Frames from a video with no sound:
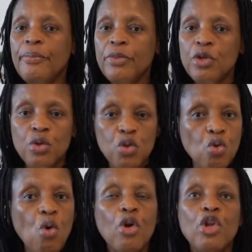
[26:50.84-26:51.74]
you
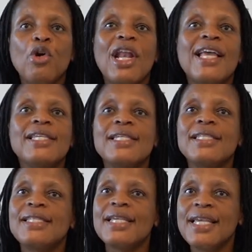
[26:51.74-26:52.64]
do all your
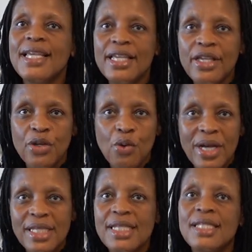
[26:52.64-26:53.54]
licensing, you
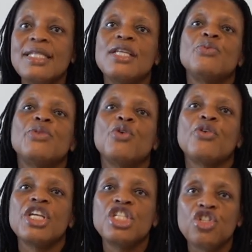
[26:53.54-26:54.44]
are assisted with
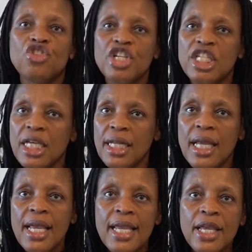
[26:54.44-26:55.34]
your
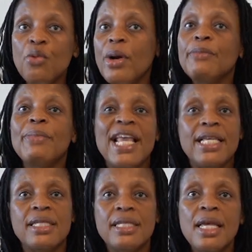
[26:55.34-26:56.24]
registration in one
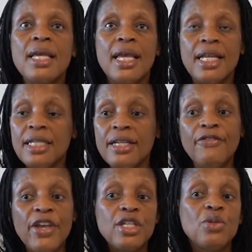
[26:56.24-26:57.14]
place. And in
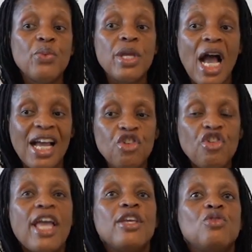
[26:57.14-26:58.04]
fact, we are
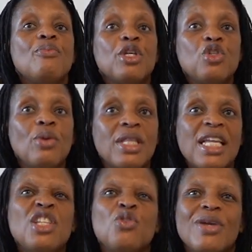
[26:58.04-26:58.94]
trying to make sure
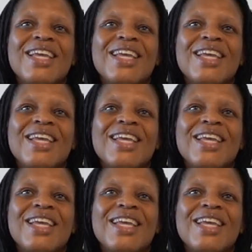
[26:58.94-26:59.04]
that you